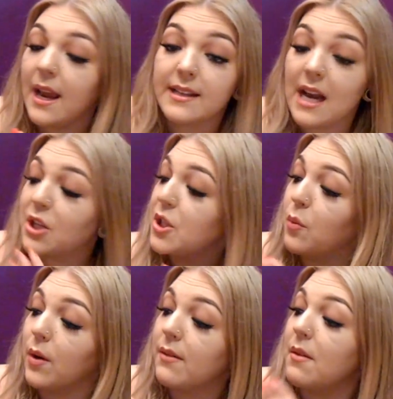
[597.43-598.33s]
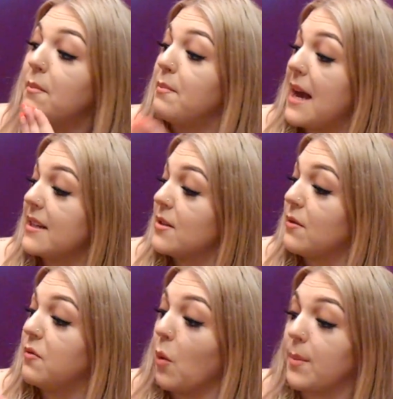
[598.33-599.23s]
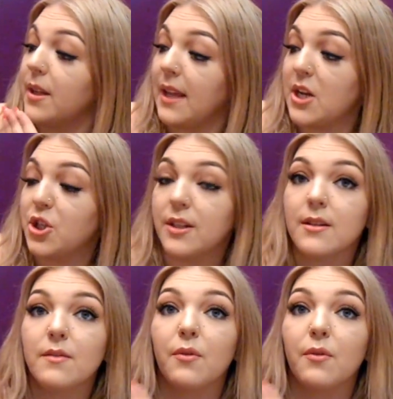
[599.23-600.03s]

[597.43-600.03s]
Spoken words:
It's actually one of the best formulations